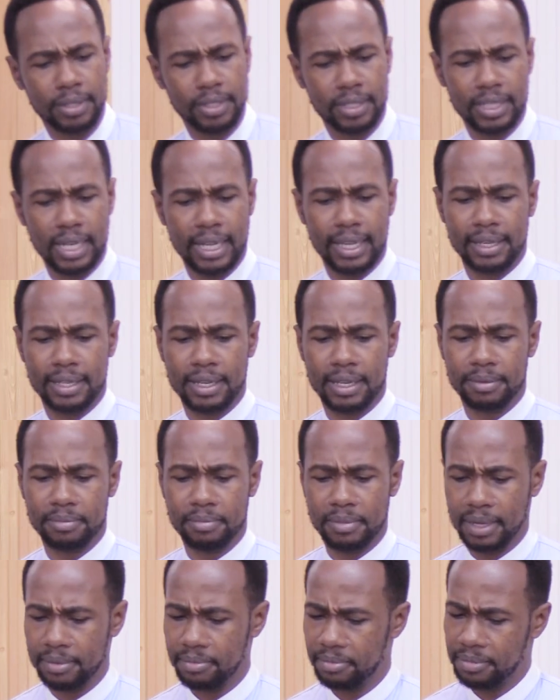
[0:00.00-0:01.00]
It's like
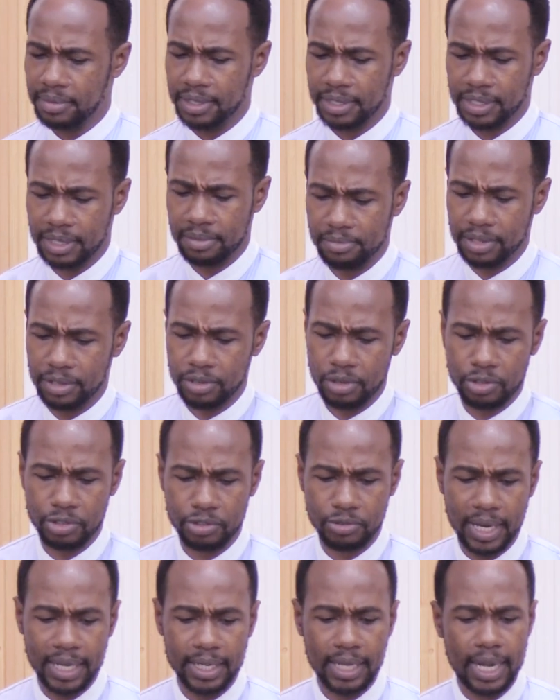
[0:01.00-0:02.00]
there's something
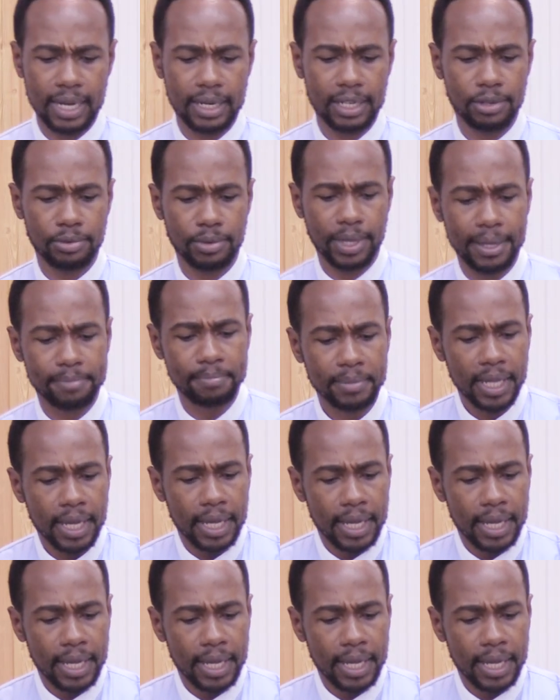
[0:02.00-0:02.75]
not right. Hallelujah.